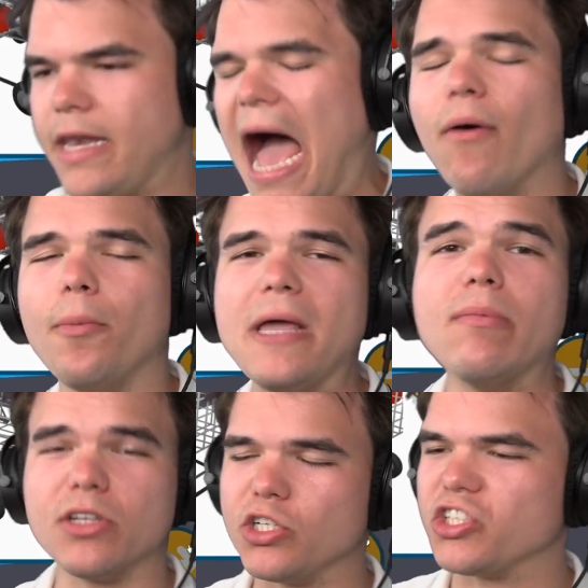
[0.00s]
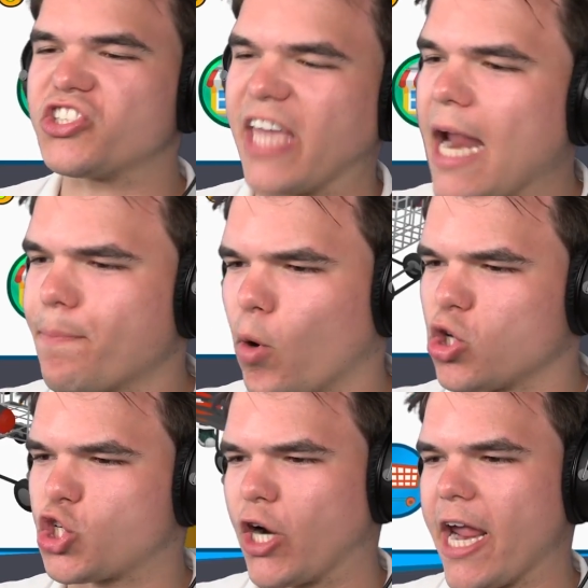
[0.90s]
Now we'll be able to do the
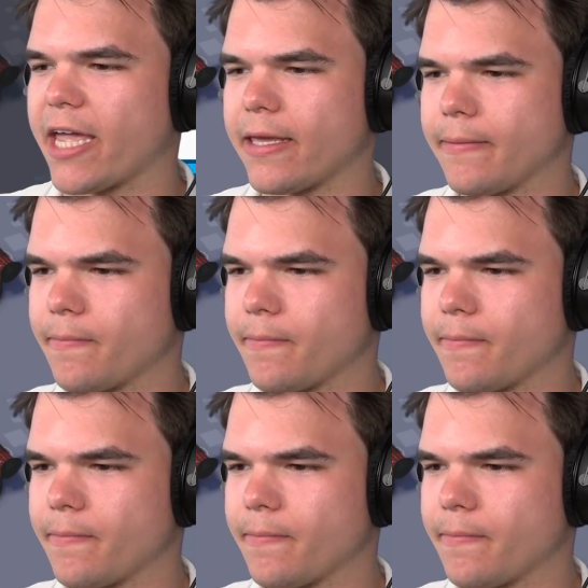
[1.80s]
skateboard trick.